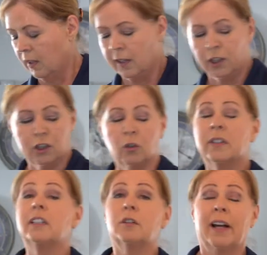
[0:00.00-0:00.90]
You don't
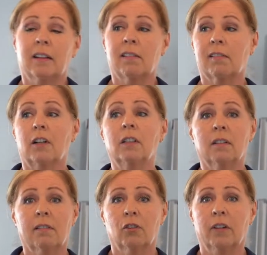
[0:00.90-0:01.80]
need to add salt.
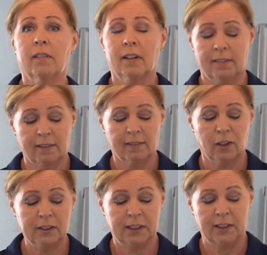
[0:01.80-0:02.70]
The soy sauce is
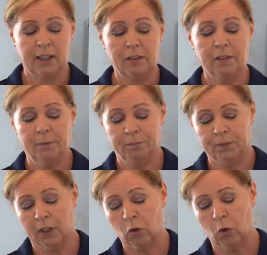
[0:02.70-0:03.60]
salty enough.
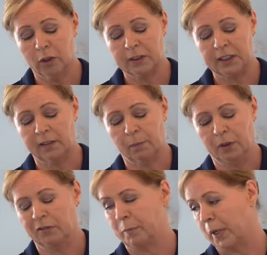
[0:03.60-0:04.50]
A quarter
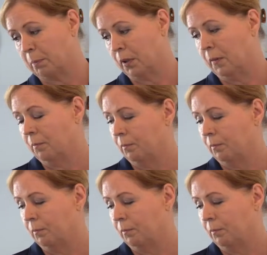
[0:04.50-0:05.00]
teaspoon of pepper.